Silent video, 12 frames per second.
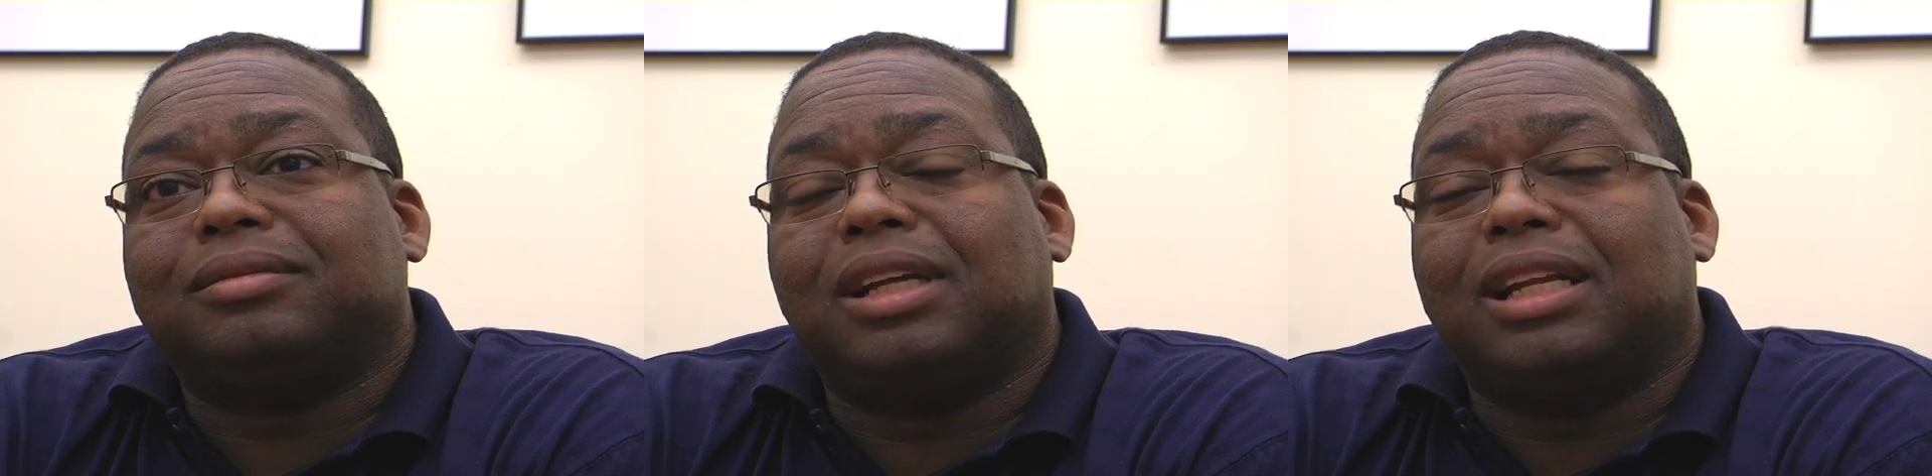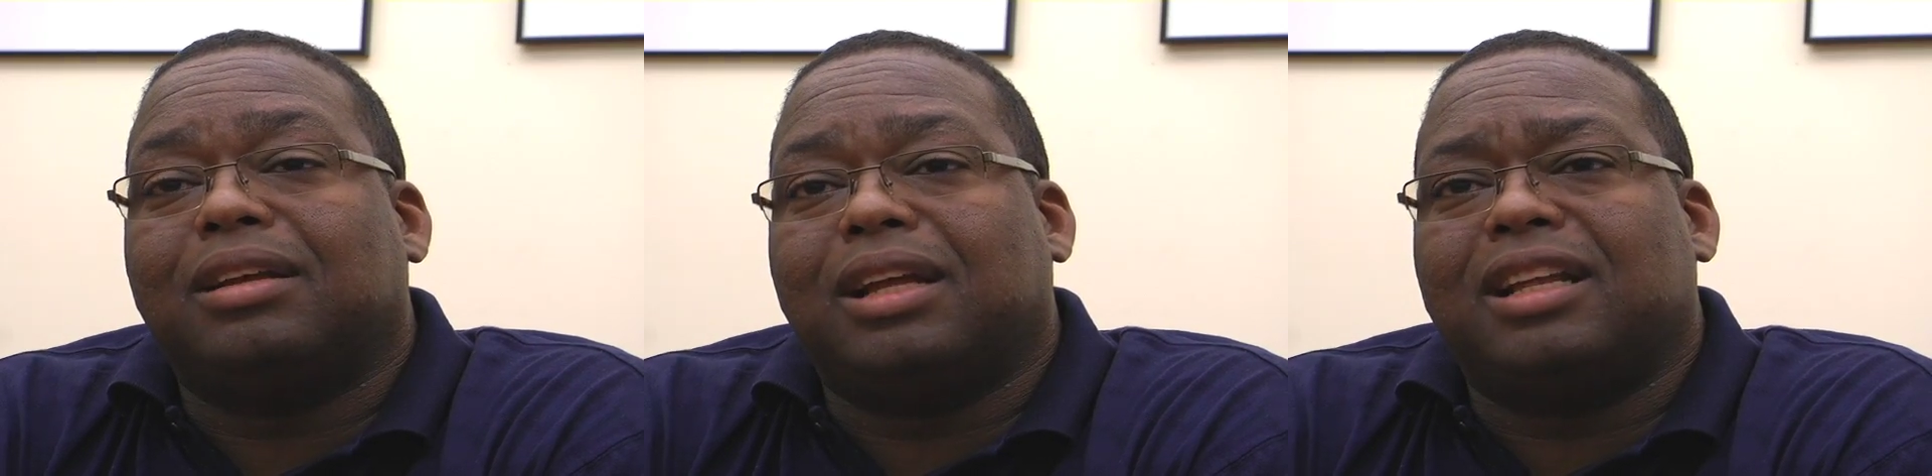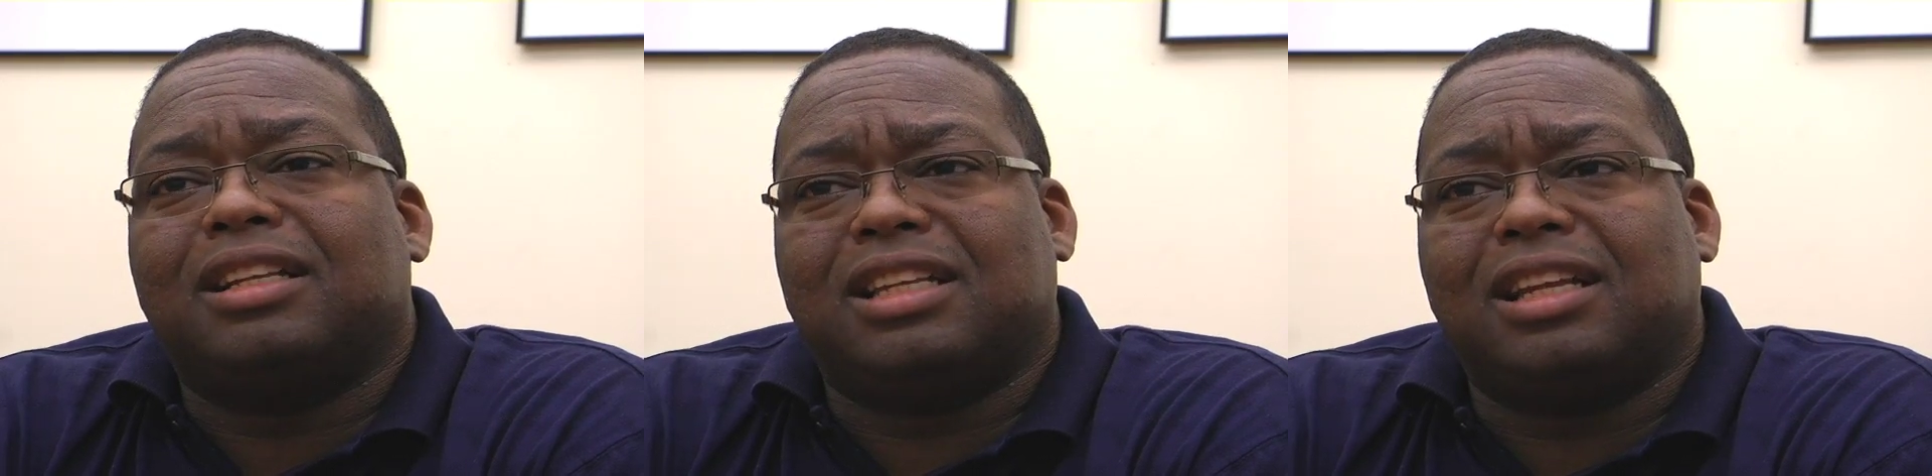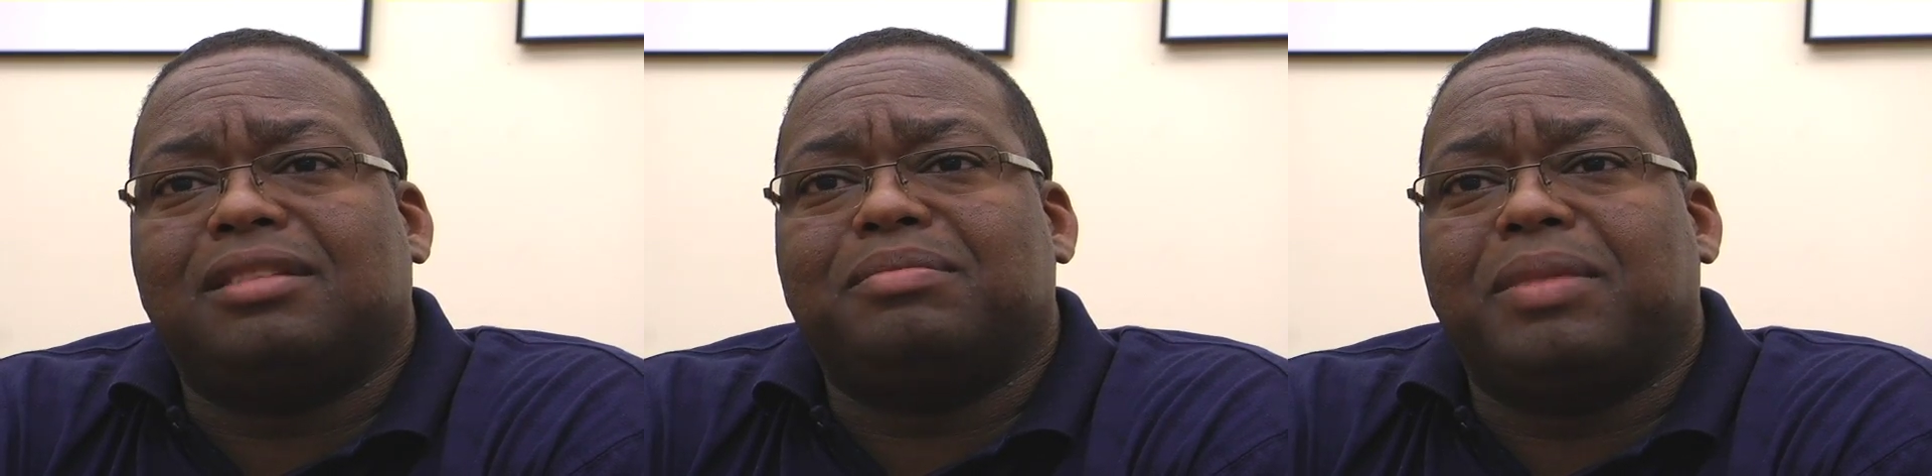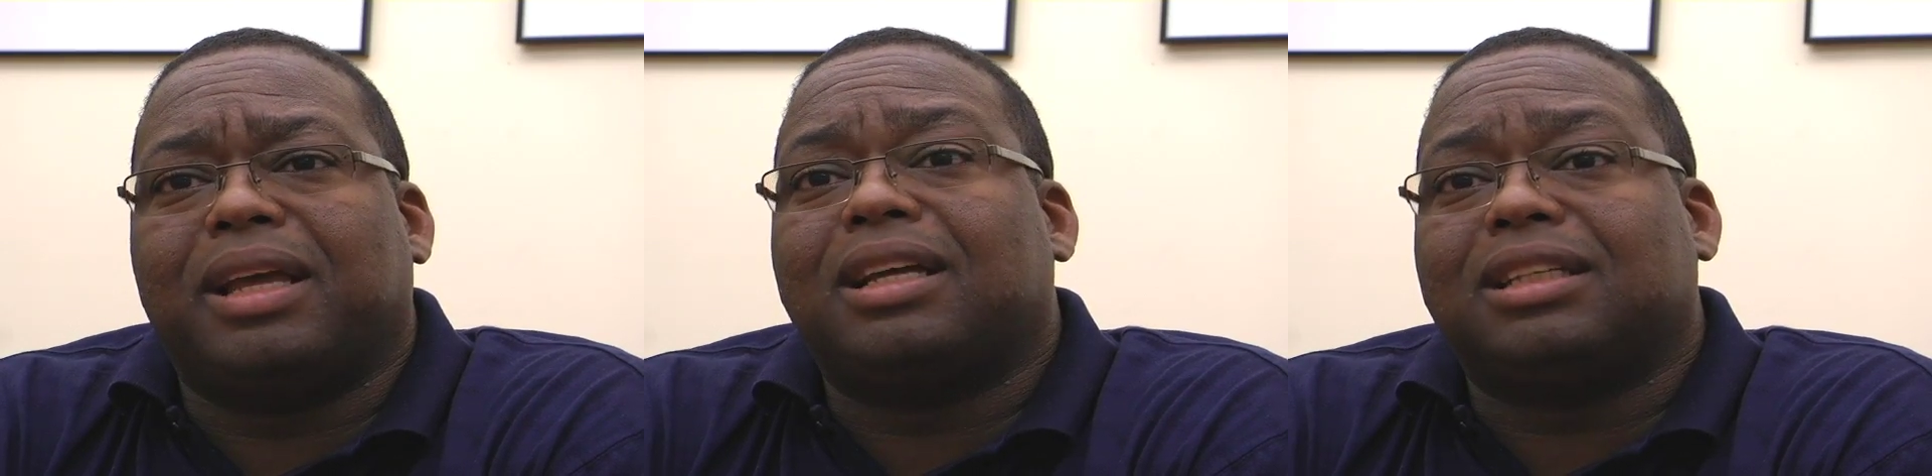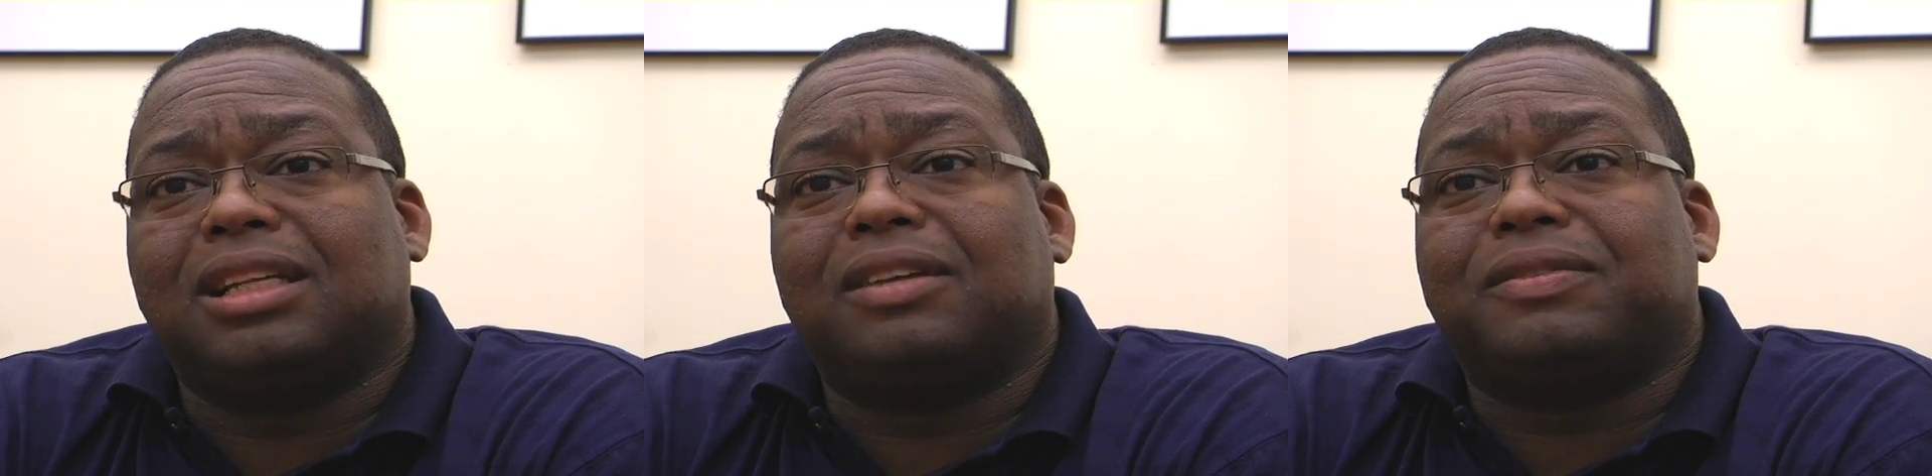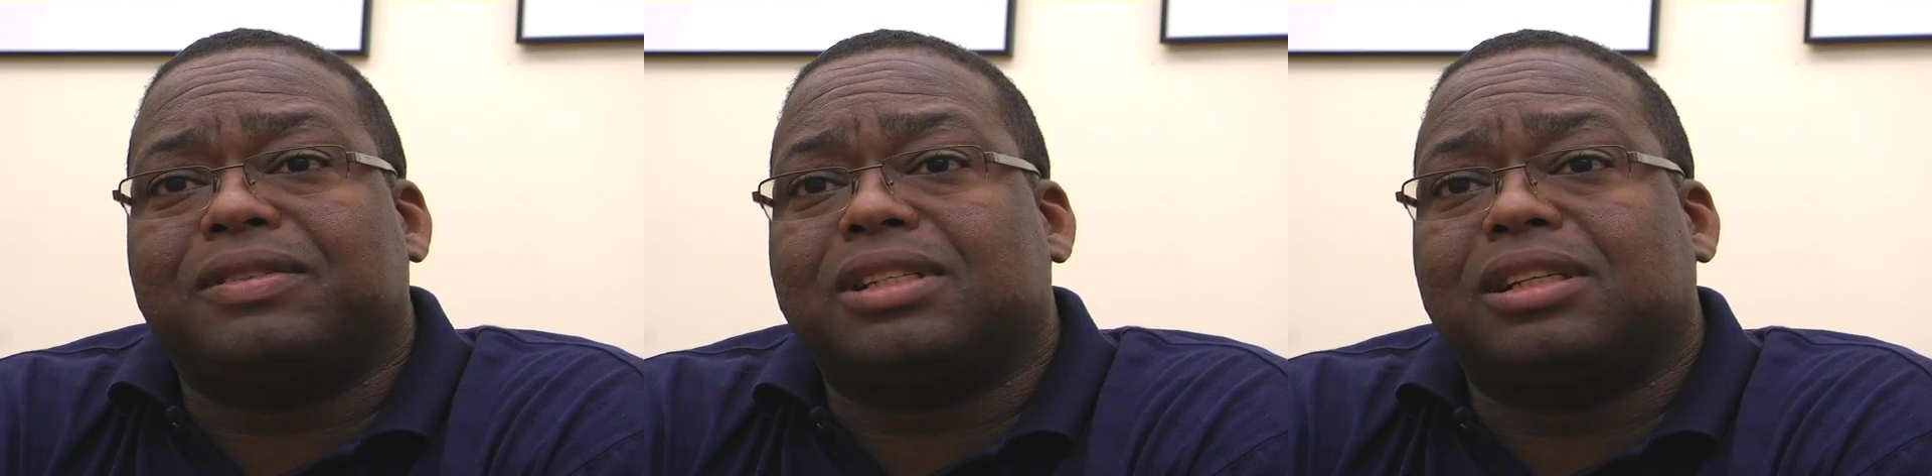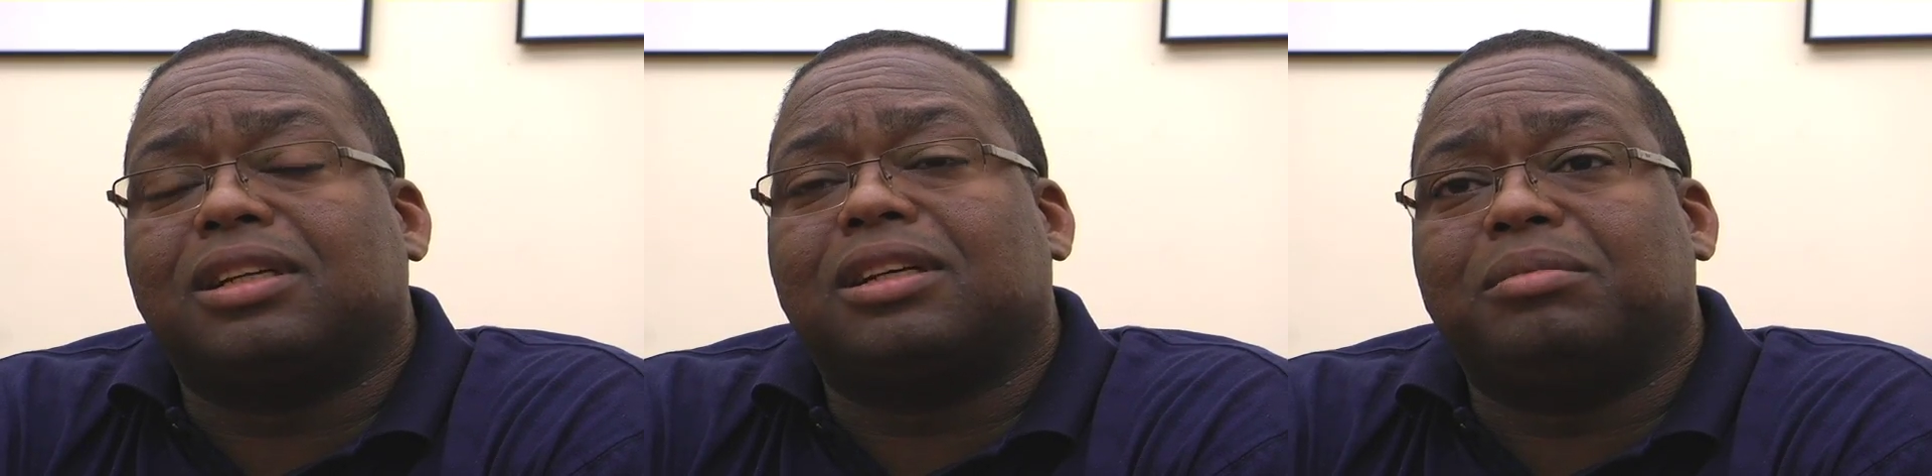and it did make a difference
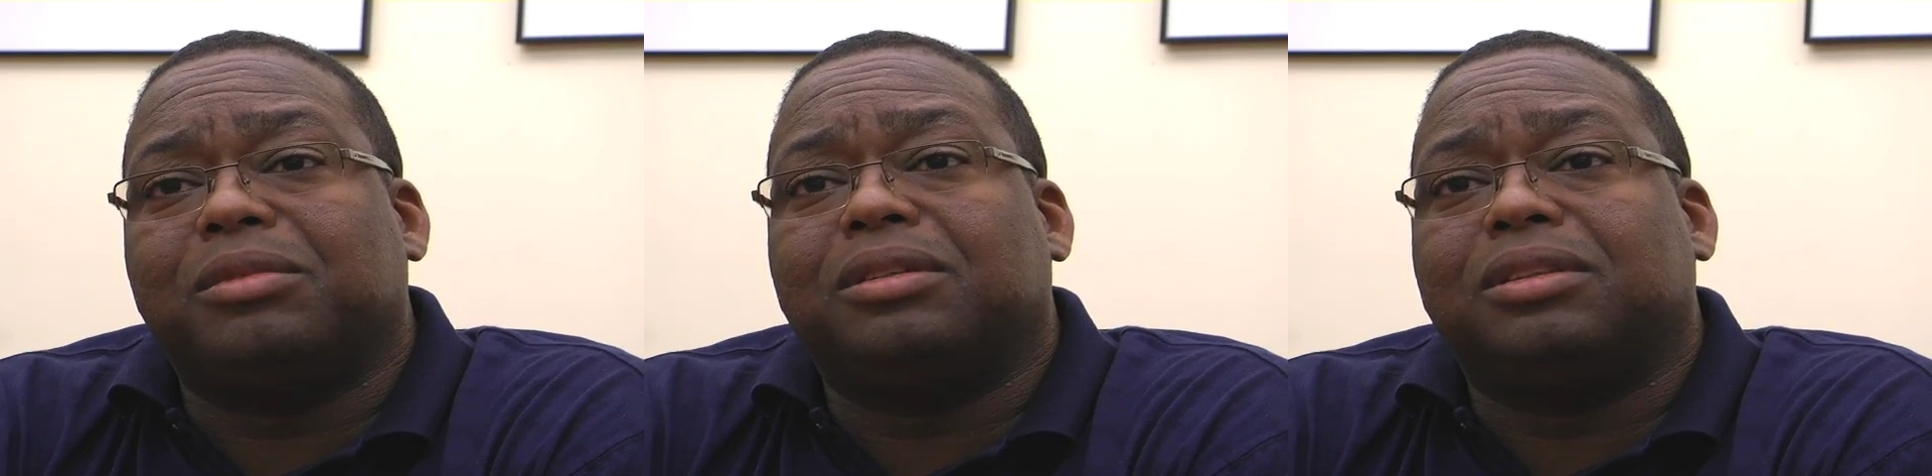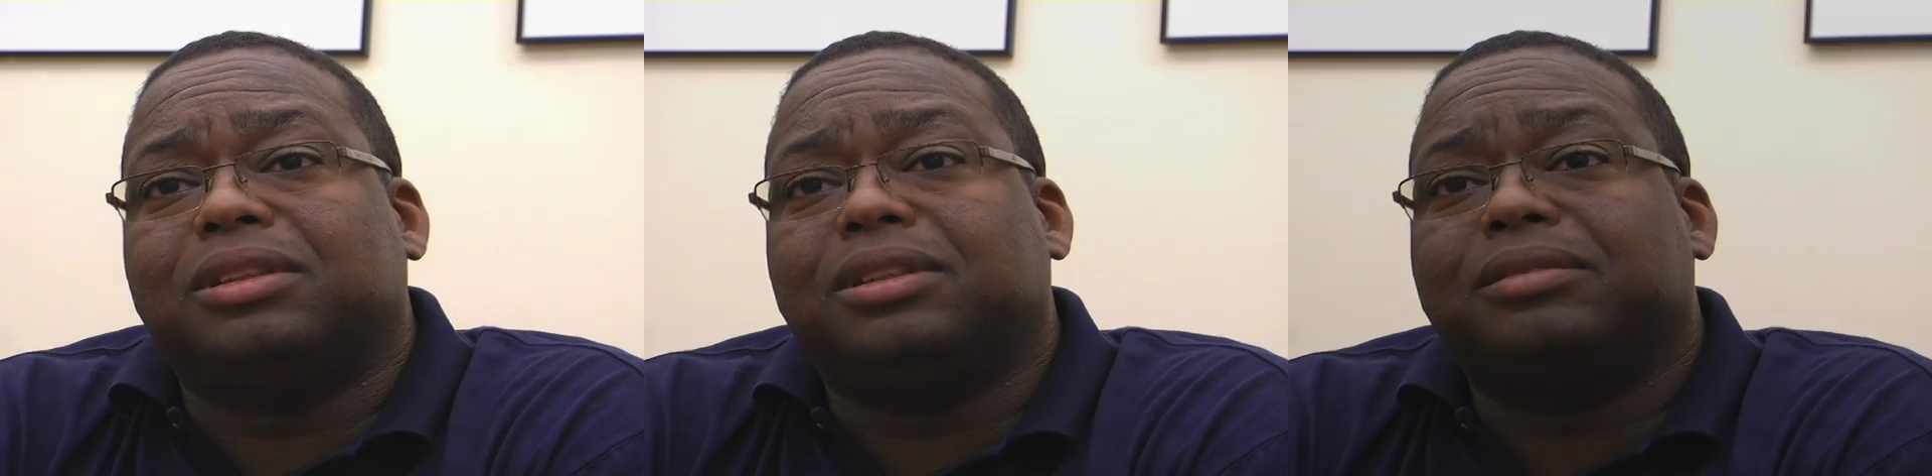in the community.